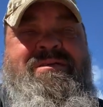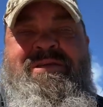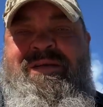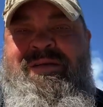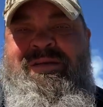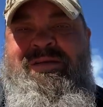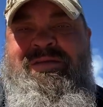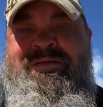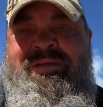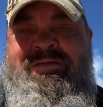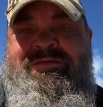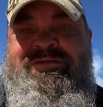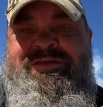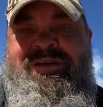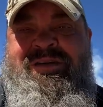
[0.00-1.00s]
and he's
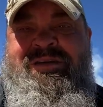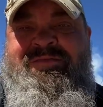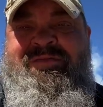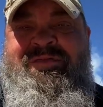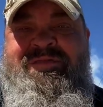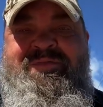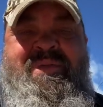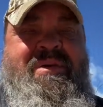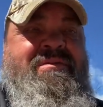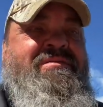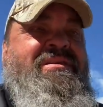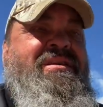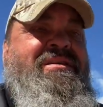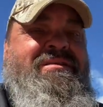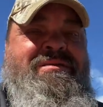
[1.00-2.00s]
outside of his bear
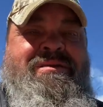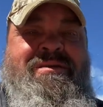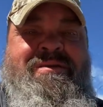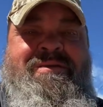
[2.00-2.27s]
den.